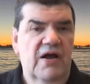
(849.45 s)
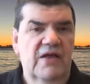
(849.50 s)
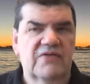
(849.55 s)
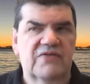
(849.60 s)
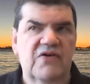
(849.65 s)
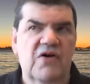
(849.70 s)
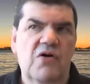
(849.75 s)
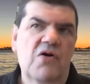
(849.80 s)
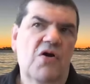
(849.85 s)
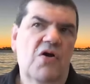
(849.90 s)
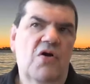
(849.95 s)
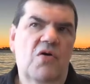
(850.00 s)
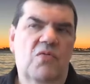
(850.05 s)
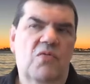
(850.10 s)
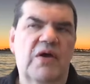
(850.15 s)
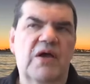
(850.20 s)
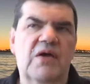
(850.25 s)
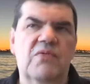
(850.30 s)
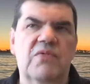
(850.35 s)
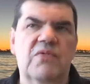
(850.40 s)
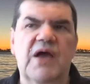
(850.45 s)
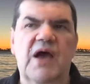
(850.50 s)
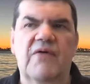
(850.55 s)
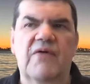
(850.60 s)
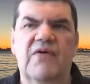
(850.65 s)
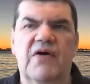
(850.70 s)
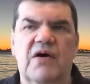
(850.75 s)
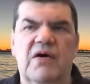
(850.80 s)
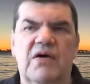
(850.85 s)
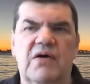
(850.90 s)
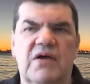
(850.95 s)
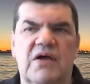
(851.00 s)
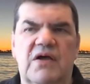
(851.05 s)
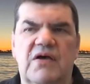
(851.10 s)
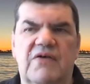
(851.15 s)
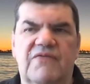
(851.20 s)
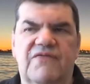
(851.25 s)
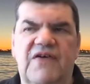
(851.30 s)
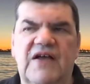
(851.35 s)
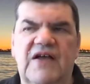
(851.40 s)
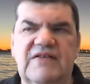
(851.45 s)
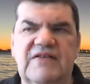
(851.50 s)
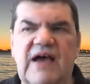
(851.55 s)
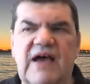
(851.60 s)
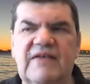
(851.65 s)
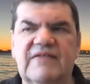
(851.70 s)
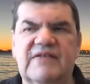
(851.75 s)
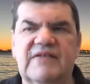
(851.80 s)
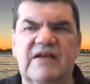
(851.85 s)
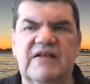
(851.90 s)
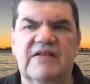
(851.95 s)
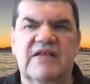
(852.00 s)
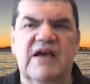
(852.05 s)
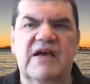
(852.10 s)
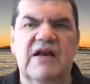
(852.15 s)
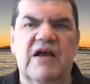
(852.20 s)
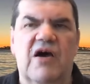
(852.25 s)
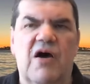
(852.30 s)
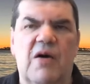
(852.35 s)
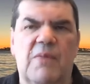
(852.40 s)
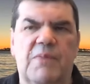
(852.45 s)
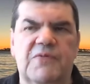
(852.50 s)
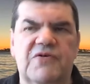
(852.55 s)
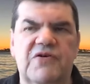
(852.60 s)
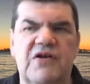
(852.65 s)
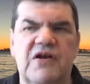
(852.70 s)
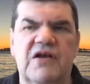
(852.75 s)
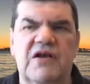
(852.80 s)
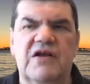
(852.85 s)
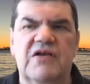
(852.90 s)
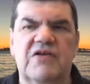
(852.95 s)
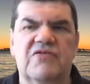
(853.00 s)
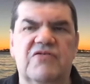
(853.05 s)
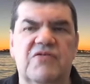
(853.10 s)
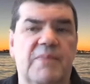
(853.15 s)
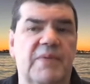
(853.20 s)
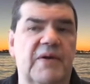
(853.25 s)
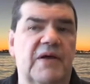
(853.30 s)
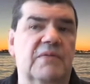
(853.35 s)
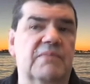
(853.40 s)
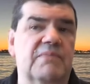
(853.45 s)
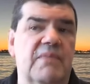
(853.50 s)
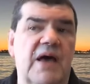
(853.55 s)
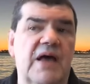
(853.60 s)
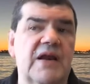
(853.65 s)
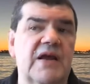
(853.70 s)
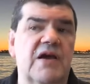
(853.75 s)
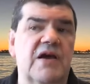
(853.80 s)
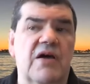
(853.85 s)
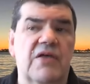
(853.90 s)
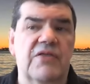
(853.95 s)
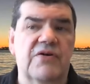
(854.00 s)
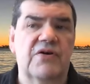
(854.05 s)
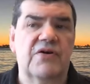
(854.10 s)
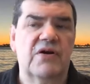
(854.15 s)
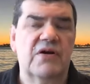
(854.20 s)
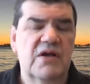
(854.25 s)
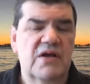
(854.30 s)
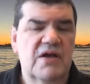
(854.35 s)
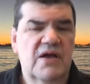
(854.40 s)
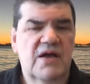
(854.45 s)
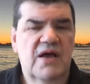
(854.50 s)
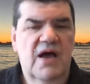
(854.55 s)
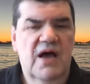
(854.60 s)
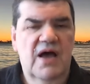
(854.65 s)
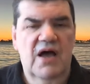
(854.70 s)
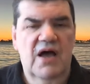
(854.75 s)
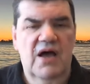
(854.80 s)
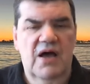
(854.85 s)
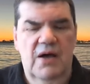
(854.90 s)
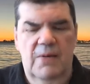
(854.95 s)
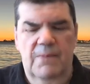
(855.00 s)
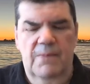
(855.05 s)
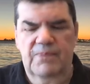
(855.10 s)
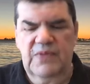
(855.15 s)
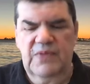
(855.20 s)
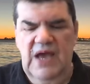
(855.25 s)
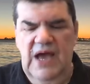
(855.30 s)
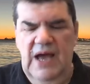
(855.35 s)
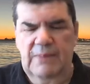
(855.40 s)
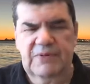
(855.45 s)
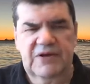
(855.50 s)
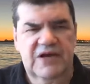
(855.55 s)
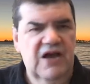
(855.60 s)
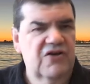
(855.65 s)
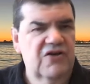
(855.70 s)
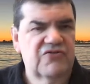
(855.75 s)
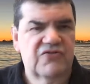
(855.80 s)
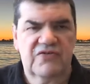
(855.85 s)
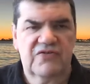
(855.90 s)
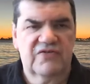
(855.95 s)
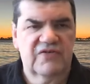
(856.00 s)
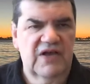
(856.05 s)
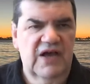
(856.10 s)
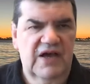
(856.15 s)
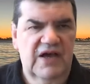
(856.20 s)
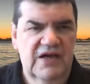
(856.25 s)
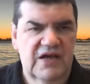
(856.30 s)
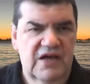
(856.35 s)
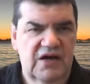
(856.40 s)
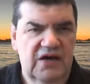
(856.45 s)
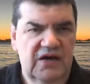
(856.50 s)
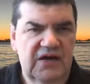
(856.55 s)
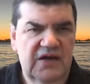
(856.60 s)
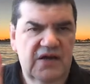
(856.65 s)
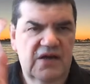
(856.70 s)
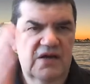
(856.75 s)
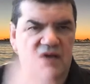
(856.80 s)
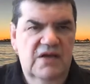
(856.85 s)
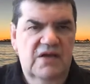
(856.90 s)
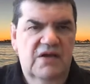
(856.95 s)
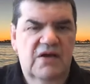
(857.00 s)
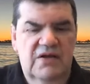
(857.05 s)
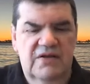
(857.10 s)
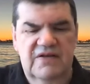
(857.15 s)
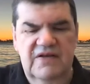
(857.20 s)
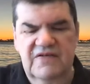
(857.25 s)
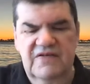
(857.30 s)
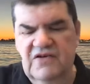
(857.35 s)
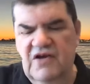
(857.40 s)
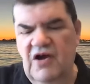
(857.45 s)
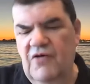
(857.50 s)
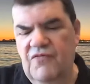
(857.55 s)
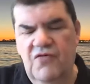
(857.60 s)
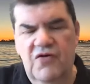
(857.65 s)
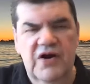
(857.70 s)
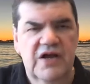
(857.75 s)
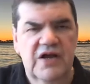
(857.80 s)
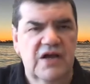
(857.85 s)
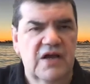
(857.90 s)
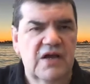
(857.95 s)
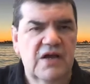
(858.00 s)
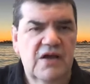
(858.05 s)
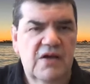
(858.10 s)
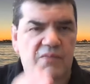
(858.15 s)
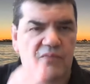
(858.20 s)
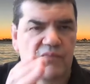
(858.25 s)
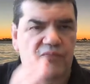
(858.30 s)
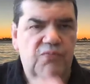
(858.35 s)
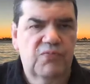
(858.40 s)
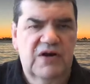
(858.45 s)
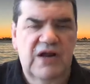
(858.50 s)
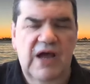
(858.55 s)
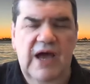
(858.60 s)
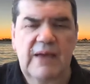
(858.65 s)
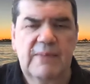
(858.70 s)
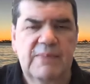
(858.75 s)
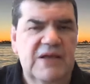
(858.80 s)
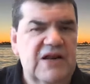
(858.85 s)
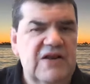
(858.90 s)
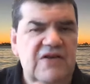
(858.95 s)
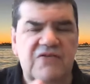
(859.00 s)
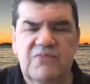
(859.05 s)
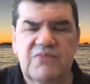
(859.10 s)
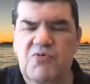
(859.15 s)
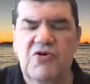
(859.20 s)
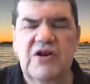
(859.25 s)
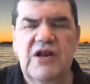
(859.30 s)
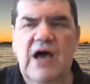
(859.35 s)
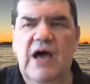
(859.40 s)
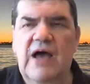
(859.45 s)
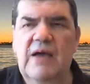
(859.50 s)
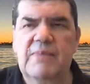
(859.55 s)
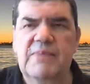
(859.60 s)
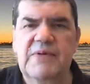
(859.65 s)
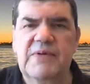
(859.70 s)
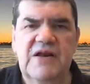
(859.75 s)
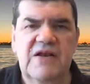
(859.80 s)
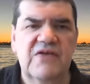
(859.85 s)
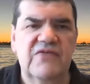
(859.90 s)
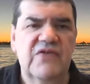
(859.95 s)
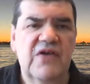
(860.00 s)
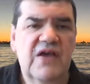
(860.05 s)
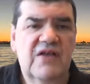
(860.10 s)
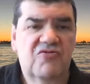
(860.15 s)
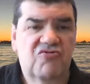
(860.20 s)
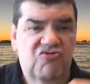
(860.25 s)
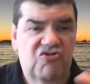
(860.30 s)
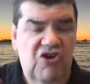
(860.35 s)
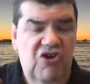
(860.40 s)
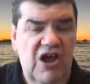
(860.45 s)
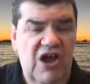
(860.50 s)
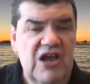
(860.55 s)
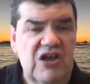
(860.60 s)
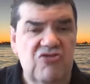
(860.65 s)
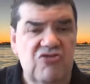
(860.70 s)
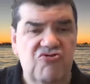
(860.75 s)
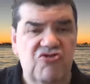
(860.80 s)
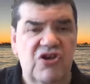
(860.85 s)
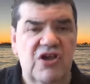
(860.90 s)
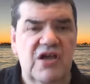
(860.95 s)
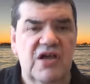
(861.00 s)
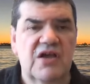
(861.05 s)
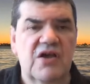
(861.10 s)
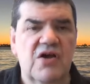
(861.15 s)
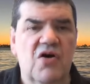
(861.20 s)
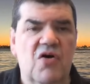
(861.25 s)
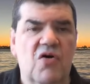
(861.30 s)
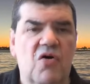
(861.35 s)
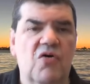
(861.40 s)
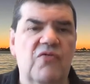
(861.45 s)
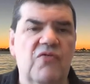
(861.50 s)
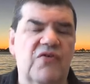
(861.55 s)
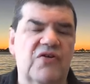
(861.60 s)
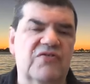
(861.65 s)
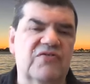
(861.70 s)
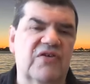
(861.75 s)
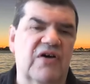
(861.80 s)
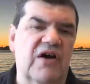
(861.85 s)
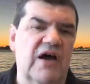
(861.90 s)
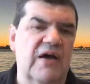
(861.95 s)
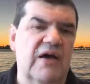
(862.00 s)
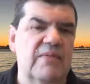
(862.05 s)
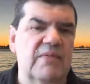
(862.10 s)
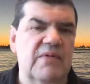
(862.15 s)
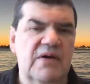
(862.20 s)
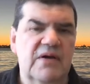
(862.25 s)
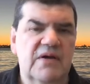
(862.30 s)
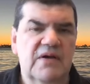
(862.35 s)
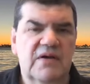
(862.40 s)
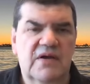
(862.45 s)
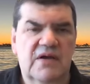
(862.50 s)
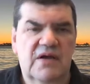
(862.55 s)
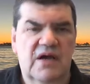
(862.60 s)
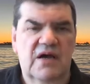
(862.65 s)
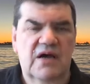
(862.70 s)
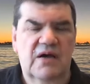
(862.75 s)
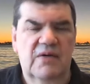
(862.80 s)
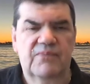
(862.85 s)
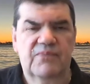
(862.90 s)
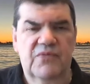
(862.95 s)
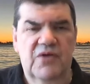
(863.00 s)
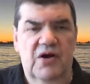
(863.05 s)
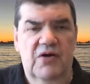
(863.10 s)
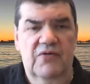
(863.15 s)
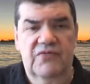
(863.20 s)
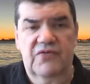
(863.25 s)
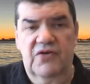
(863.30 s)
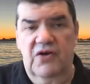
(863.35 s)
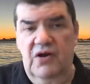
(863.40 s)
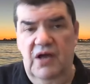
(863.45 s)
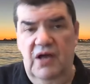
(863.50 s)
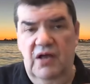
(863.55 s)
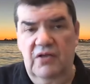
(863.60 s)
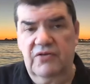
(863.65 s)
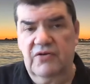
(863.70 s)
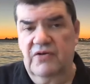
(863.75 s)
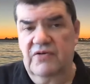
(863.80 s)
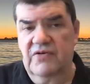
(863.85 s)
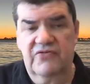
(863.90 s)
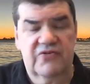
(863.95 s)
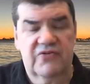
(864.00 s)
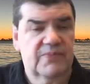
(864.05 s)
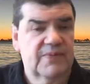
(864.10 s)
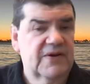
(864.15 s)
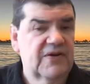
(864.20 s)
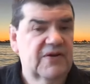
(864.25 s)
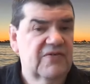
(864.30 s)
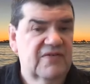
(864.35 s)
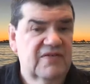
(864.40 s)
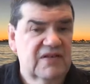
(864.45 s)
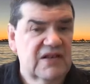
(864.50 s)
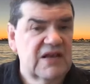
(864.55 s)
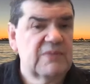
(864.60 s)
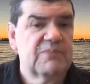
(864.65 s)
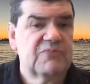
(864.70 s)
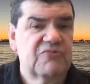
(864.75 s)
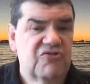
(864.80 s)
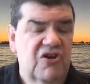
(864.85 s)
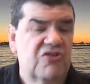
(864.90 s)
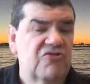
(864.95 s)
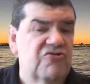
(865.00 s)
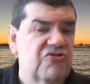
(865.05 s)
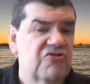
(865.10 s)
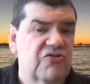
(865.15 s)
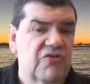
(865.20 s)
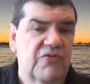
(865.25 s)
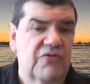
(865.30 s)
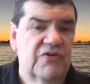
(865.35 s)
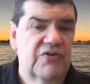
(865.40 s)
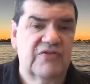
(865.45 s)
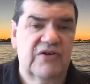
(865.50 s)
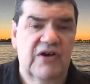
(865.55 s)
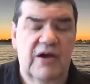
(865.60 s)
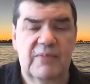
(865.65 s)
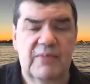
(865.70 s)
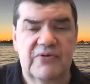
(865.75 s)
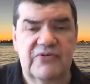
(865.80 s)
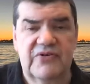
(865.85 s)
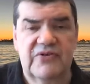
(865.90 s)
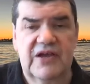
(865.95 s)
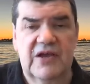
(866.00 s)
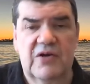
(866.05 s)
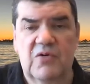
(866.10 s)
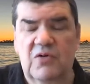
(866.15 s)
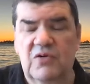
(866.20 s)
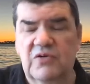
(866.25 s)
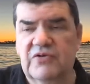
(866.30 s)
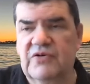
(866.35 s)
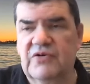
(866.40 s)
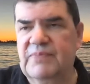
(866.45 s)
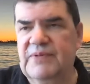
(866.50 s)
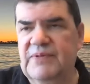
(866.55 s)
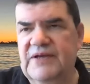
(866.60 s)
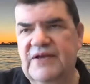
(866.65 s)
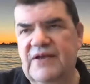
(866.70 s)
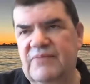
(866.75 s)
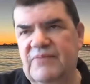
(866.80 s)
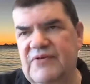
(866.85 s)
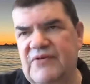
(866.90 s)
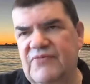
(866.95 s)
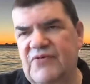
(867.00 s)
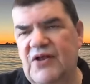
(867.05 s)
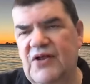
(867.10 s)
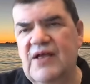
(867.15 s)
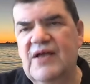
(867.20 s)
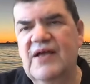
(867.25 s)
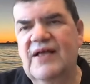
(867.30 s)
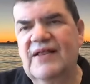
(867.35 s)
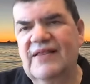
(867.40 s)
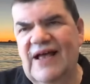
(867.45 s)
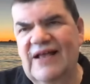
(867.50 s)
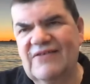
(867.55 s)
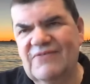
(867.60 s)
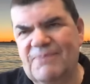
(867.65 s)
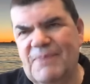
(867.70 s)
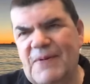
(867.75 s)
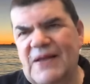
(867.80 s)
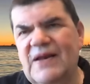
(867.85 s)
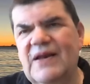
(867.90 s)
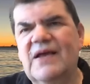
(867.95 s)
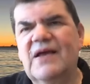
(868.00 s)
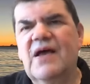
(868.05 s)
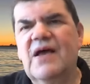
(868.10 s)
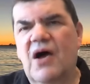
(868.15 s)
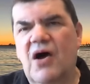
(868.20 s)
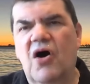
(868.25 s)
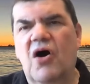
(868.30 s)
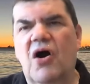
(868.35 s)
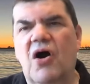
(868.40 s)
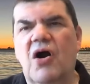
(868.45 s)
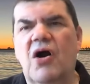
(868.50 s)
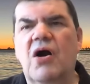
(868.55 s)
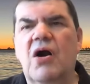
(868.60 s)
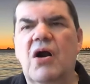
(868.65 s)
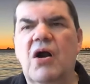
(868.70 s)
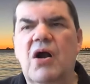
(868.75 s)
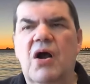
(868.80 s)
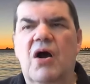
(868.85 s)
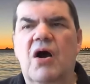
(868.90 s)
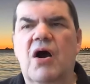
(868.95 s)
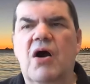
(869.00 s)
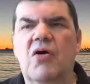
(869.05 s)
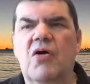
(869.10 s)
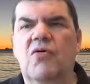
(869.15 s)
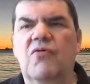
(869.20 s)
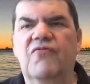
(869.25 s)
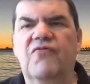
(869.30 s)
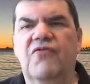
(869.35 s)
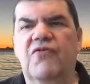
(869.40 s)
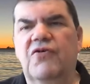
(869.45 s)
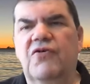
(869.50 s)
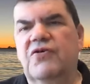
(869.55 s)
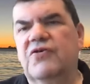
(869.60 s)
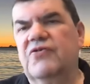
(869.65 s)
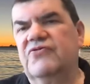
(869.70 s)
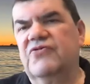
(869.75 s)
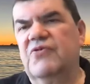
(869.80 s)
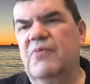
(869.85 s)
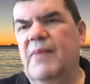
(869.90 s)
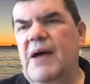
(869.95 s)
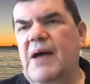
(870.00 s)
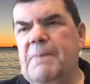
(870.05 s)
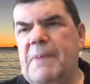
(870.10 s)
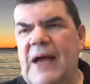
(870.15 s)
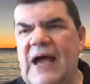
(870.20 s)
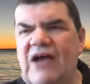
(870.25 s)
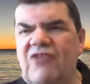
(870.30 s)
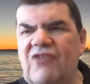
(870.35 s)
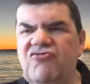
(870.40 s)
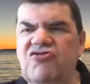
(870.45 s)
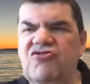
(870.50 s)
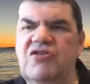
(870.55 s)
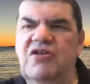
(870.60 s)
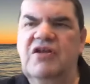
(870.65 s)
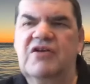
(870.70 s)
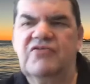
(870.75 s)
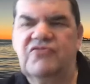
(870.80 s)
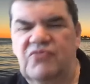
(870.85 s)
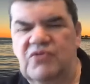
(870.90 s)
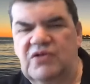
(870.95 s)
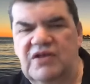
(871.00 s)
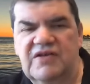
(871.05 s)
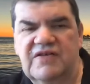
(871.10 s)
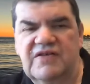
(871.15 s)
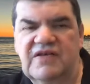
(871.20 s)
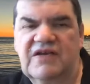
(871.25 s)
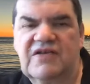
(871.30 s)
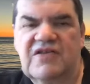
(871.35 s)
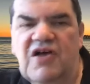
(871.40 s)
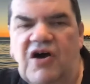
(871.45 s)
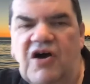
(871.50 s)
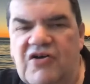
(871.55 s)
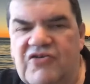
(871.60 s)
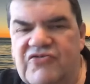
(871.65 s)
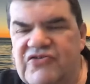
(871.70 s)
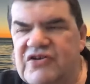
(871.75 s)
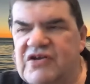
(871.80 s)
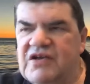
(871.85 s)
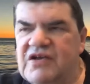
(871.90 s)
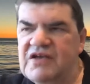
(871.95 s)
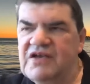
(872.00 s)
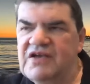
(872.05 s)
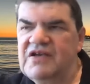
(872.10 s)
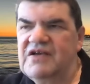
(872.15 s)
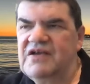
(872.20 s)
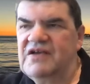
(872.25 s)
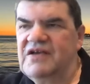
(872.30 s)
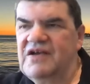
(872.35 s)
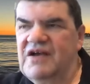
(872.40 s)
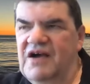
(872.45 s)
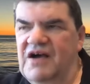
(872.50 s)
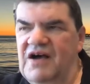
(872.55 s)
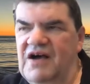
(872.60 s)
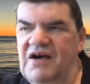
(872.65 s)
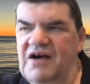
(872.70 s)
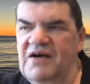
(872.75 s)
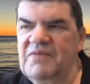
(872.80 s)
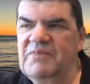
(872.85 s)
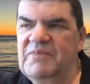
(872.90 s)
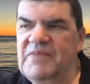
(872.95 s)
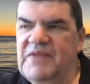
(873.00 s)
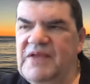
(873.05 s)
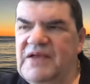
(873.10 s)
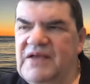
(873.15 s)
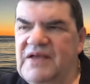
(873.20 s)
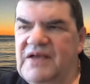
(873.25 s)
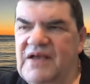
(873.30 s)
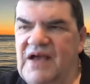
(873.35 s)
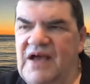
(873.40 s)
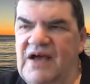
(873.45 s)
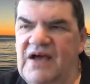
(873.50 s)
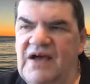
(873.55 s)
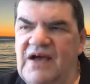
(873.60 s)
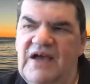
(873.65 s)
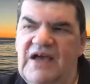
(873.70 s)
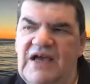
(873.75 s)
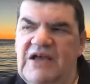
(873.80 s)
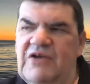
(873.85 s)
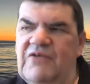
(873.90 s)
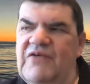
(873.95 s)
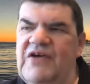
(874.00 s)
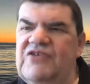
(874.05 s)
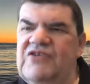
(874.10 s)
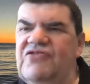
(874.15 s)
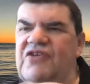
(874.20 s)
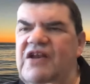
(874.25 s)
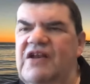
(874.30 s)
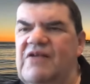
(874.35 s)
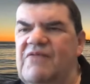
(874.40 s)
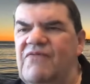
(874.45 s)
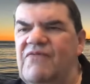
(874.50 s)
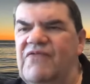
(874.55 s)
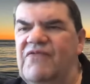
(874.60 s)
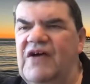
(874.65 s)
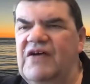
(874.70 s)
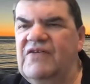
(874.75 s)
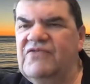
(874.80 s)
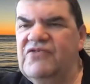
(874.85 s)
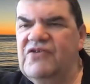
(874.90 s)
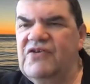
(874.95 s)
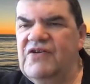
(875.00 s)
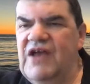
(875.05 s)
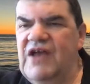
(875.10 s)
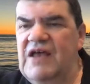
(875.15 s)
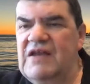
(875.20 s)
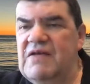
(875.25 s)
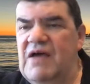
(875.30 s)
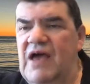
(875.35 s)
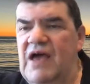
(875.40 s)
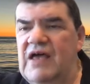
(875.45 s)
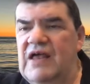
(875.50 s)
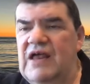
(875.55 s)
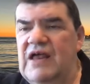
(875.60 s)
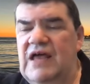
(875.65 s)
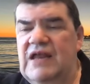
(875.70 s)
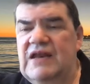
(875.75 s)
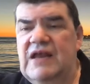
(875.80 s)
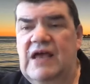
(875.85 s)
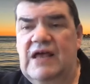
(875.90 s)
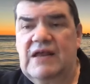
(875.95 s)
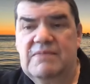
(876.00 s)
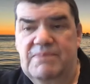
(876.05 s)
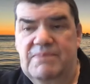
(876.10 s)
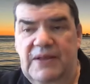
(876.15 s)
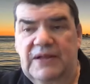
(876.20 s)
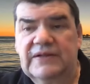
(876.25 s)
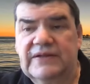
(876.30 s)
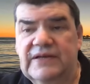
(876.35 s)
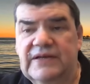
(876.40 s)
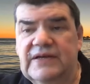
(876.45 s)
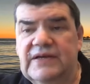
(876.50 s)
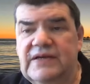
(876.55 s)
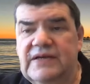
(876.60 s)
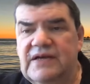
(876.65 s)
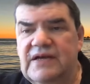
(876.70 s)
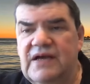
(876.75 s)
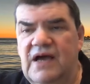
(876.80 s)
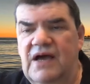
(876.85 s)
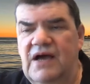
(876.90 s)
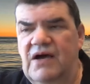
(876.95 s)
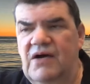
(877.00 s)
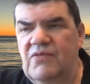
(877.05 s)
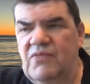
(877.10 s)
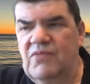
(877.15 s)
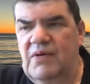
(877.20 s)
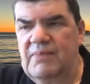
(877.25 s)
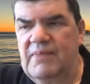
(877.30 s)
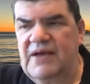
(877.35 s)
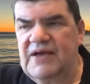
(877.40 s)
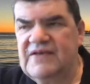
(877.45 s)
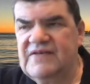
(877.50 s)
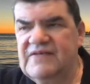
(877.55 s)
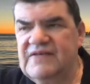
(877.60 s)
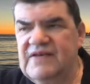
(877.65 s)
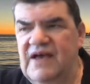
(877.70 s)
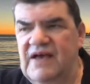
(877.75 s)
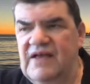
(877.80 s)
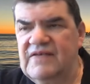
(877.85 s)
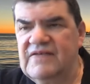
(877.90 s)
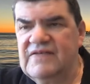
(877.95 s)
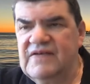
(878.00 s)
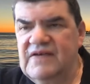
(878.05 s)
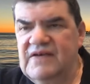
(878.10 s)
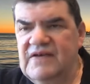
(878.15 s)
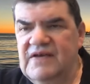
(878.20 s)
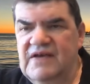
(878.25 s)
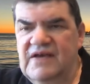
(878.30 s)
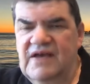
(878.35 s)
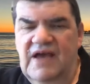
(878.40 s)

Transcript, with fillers: And so we, we have a fantastic data opportunity to build many other um, applications like uh, discovering diabetes, pre-diabetes, changing over time um, of your health conditions because sleep changes over time as you get older it becomes different that's been our our whole focus so my passion is really technology um, innovation and invention and and and building uh, what makes sense